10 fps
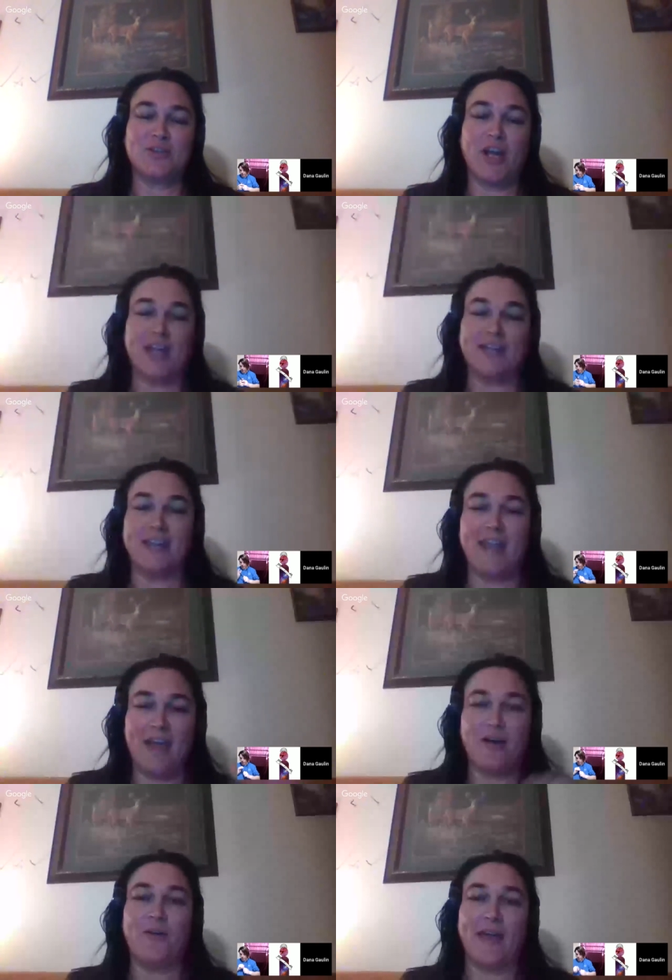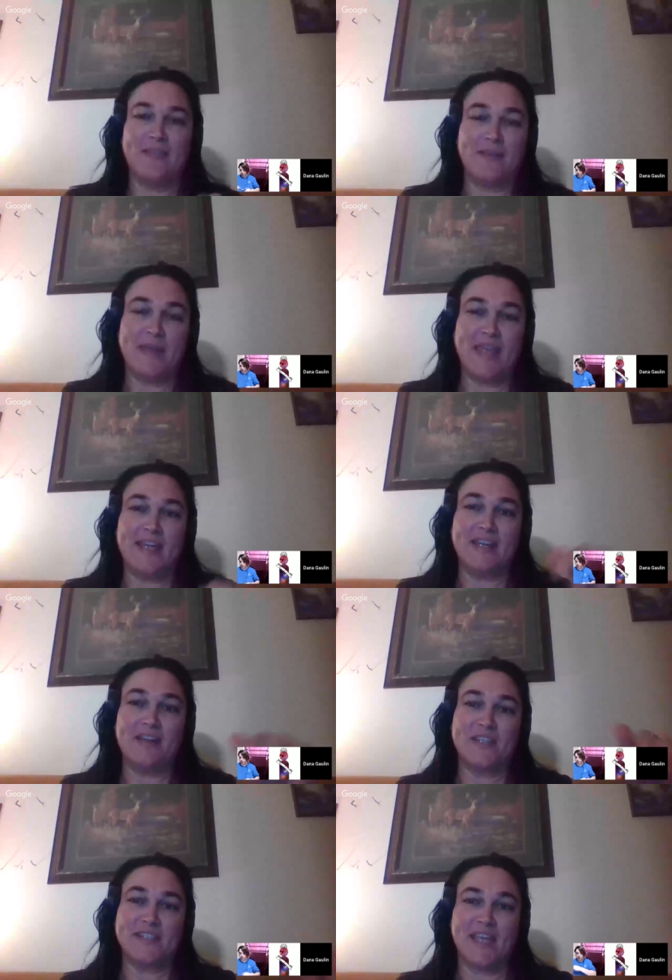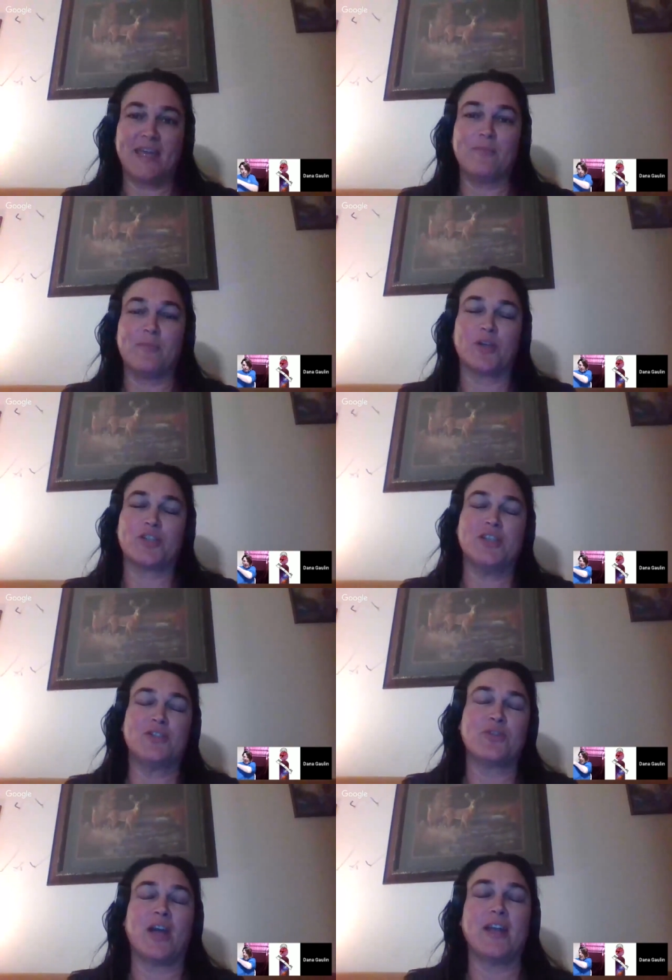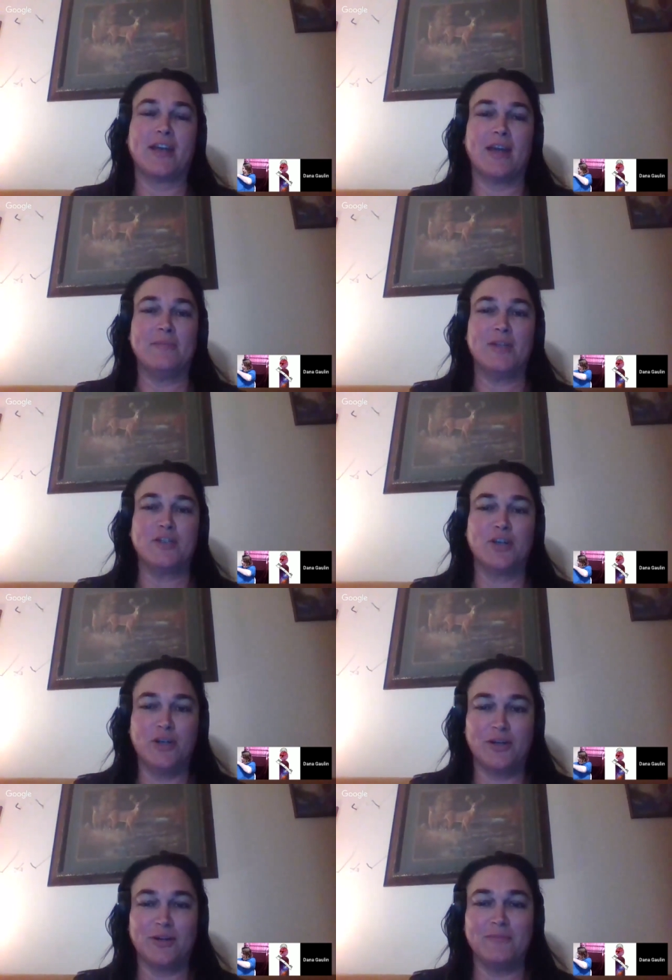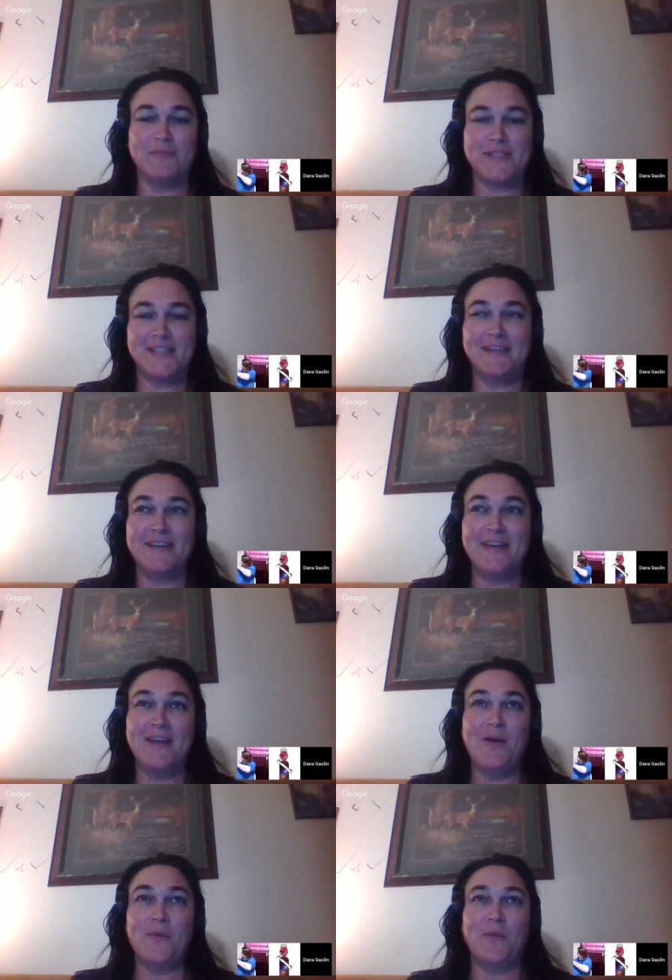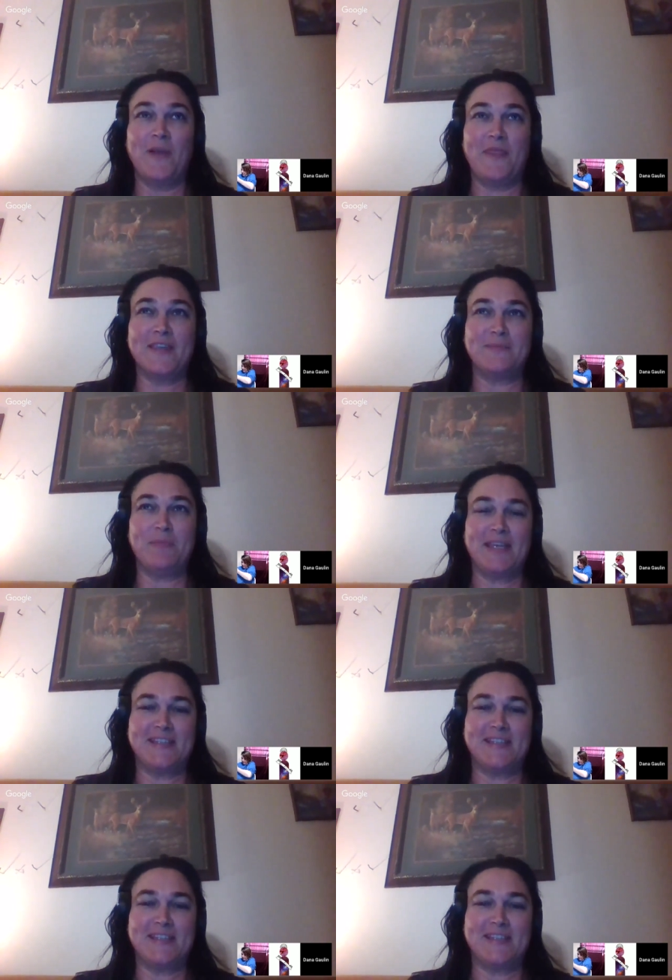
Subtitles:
trying now at the beginning of the second book, she's trying to come to terms with this big